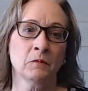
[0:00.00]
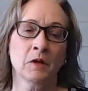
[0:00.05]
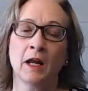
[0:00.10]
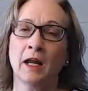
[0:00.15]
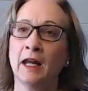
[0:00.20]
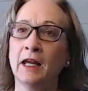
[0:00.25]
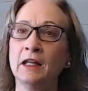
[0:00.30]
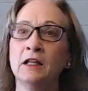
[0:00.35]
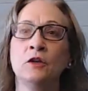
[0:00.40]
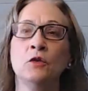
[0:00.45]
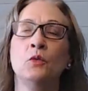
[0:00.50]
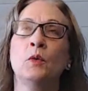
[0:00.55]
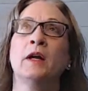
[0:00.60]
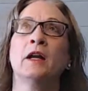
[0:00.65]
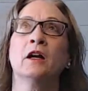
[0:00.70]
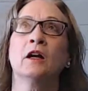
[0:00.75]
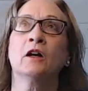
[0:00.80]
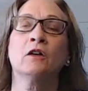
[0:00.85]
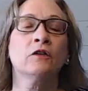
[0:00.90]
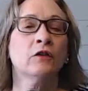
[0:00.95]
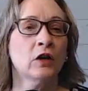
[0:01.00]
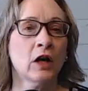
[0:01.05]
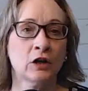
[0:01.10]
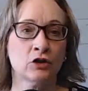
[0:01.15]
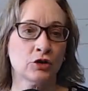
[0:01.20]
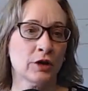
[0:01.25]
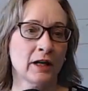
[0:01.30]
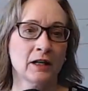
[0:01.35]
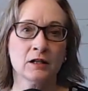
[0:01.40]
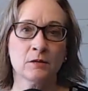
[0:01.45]
anywhere, a
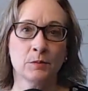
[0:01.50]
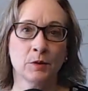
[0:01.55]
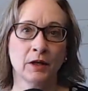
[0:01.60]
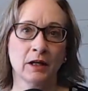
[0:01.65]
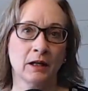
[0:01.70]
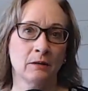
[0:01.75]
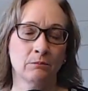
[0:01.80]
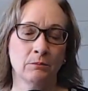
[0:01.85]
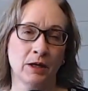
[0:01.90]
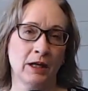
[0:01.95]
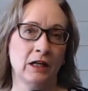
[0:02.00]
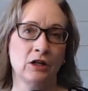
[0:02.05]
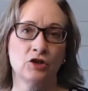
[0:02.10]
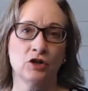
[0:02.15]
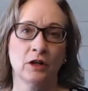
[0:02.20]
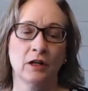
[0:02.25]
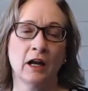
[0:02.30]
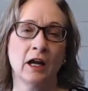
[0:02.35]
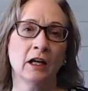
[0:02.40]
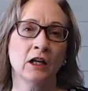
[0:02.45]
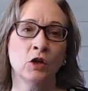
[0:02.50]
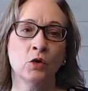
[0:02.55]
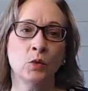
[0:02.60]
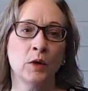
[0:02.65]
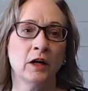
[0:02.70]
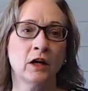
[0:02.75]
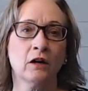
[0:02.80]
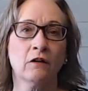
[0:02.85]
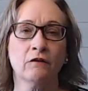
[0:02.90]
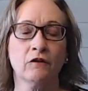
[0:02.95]
transplant patient,
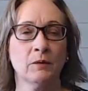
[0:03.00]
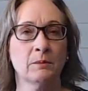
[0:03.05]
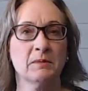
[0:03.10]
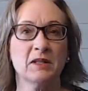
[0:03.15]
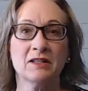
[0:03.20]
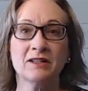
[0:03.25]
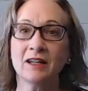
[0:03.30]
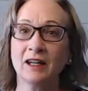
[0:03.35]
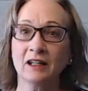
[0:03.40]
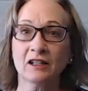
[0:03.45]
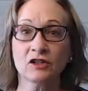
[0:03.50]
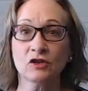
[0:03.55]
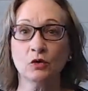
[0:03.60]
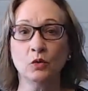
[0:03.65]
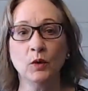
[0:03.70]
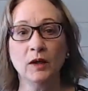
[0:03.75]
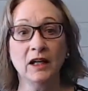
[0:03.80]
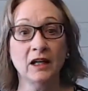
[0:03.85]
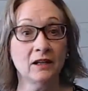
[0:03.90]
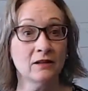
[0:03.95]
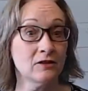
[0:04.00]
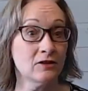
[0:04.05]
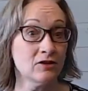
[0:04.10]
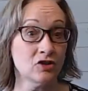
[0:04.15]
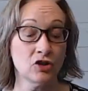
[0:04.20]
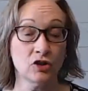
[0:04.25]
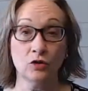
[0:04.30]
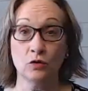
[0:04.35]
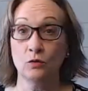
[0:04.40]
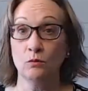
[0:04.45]
anywhere from 6 weeks
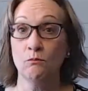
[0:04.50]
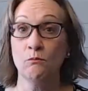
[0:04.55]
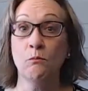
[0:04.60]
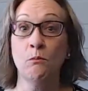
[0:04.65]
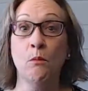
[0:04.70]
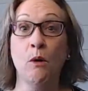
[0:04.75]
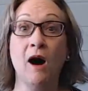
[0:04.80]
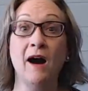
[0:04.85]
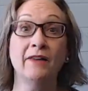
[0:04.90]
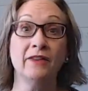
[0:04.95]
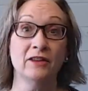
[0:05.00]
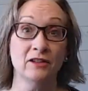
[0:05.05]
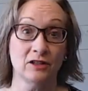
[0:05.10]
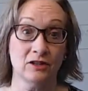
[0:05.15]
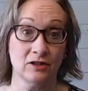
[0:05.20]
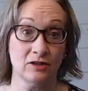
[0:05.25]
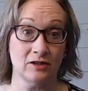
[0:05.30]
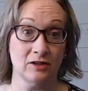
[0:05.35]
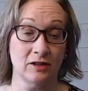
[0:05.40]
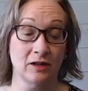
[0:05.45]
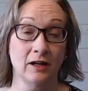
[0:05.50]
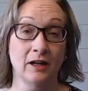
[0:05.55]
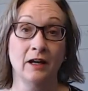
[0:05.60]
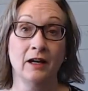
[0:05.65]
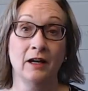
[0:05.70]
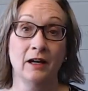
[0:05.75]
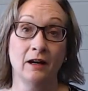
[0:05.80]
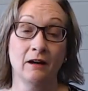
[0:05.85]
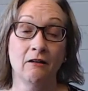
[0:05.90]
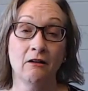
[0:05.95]
to months
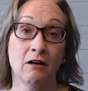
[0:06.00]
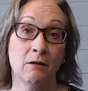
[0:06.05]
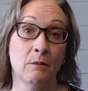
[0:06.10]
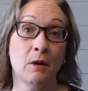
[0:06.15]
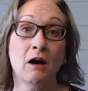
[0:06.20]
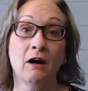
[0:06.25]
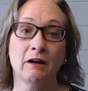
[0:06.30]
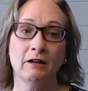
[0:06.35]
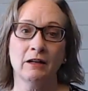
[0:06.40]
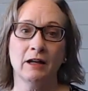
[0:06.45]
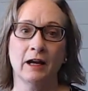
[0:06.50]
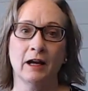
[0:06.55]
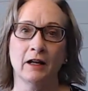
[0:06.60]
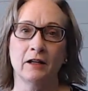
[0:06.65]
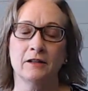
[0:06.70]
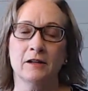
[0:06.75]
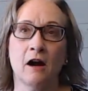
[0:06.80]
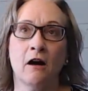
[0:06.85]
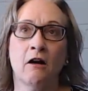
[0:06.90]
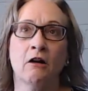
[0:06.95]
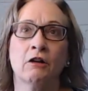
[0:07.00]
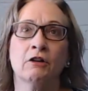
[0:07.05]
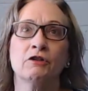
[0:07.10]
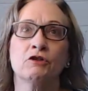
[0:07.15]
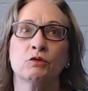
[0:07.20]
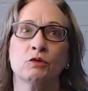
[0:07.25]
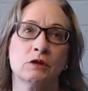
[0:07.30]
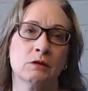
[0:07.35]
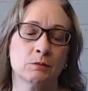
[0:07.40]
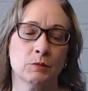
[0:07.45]
on end.
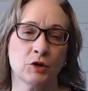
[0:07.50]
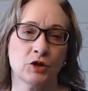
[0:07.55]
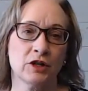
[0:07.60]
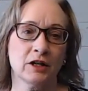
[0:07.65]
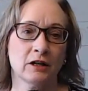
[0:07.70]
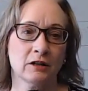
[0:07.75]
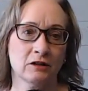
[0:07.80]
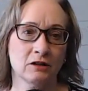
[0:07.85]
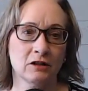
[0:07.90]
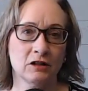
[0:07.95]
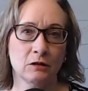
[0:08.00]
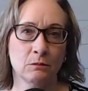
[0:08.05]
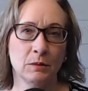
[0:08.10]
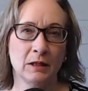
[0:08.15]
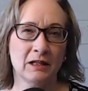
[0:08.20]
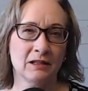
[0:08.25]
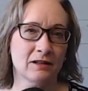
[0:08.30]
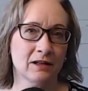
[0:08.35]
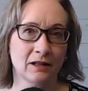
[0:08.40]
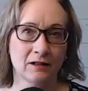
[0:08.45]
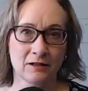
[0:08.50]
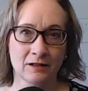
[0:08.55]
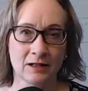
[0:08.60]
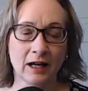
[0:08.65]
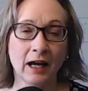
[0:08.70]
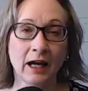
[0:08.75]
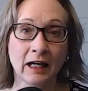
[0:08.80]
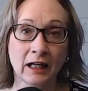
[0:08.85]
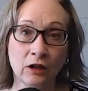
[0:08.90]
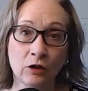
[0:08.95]
Ours was predicted to be 6 to
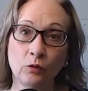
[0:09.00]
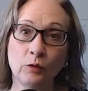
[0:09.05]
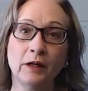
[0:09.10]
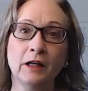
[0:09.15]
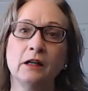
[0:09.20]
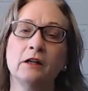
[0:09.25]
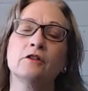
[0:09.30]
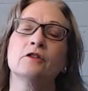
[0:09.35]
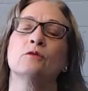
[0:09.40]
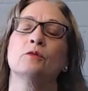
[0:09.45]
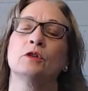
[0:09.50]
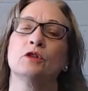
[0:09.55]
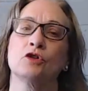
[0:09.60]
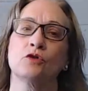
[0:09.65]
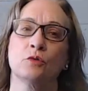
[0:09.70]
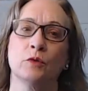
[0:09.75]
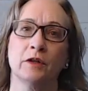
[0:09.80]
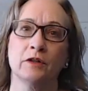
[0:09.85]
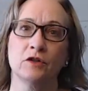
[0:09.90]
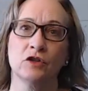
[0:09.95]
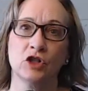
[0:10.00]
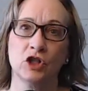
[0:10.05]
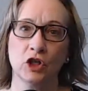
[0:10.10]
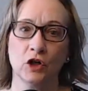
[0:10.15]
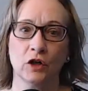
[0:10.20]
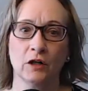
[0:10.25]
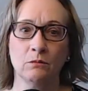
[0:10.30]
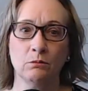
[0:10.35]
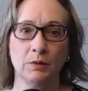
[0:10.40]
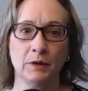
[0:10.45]
8 weeks, which was
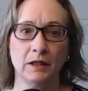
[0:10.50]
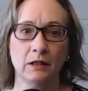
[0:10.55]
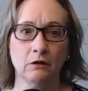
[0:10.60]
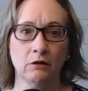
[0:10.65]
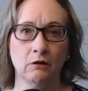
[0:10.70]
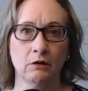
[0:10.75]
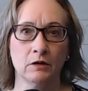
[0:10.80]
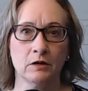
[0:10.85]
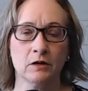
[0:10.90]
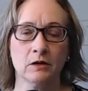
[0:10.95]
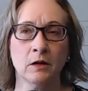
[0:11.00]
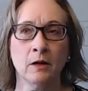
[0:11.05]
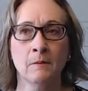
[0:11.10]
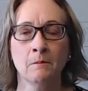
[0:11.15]
good because